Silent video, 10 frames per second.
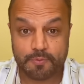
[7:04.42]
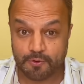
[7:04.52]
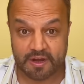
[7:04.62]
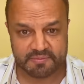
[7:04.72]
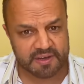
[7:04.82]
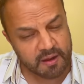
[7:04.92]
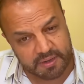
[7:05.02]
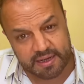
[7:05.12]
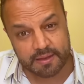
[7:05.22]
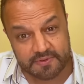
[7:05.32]
programs and how
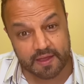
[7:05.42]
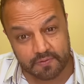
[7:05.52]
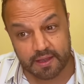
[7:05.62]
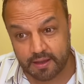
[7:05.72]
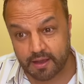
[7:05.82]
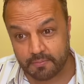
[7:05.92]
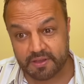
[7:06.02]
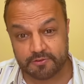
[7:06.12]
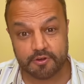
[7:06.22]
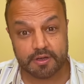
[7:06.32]
many times have they come?
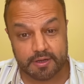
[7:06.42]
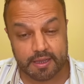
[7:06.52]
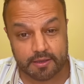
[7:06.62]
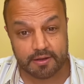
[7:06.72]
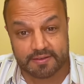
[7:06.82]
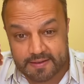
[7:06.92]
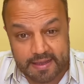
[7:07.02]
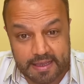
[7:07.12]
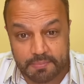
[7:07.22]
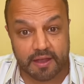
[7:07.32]
It's ridiculous. They
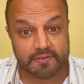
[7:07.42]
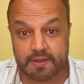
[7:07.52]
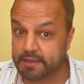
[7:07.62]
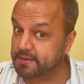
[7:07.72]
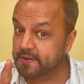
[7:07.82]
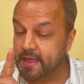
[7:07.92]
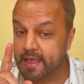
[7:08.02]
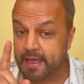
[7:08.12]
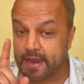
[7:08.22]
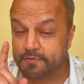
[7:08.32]
keep asking this.
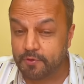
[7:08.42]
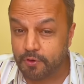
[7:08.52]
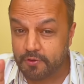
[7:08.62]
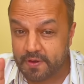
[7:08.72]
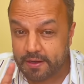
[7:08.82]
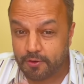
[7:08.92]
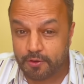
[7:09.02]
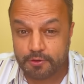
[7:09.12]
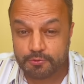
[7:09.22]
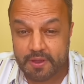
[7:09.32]
And I've told you when I
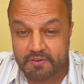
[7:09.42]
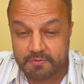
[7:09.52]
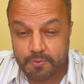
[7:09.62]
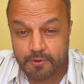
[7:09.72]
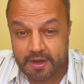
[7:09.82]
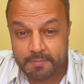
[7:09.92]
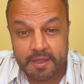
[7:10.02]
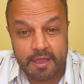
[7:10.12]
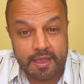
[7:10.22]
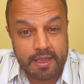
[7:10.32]
taught you square wave program,
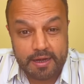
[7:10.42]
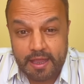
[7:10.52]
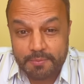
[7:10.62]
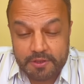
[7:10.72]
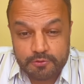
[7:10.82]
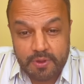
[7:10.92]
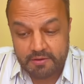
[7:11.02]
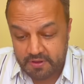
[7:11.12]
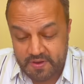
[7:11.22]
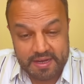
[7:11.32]
it can be a
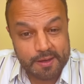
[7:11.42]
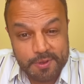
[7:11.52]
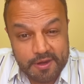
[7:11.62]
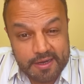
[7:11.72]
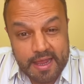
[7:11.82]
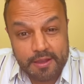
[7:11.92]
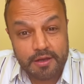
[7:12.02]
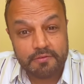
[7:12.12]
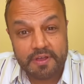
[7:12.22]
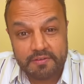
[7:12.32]
square wave, it can be a
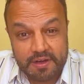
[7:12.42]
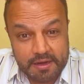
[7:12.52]
rectangular wave, it can